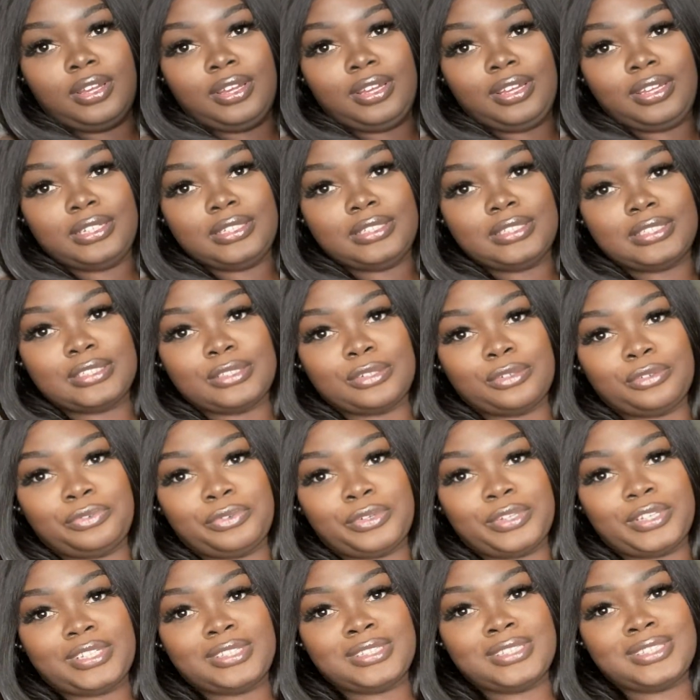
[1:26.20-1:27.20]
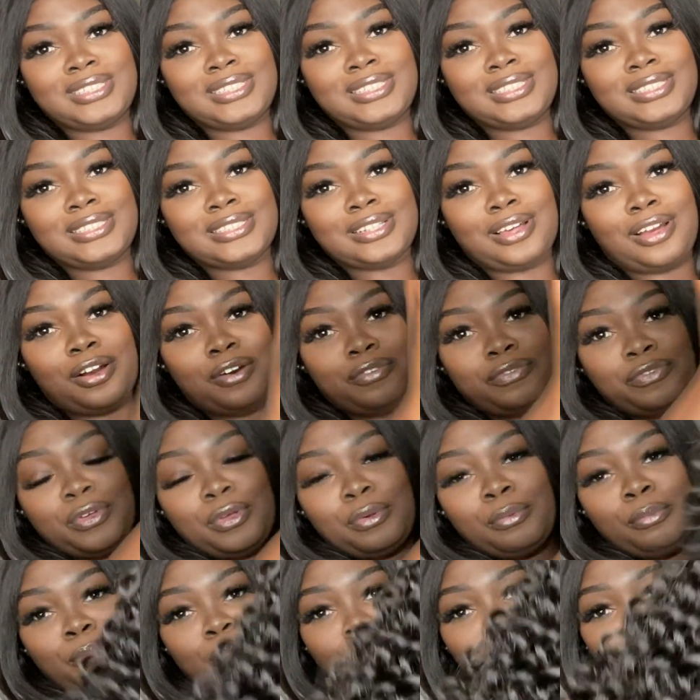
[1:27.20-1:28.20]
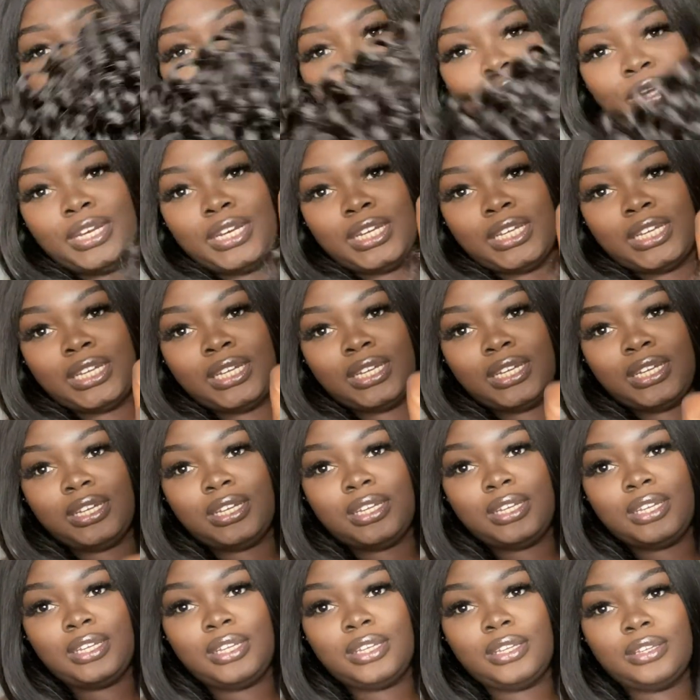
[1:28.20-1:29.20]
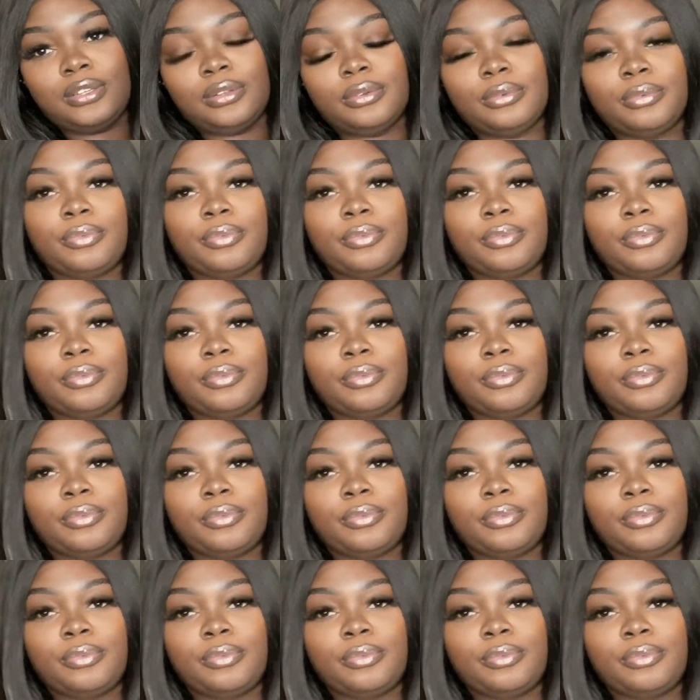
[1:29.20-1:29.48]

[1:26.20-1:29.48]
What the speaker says: It's so freaking soft and pretty.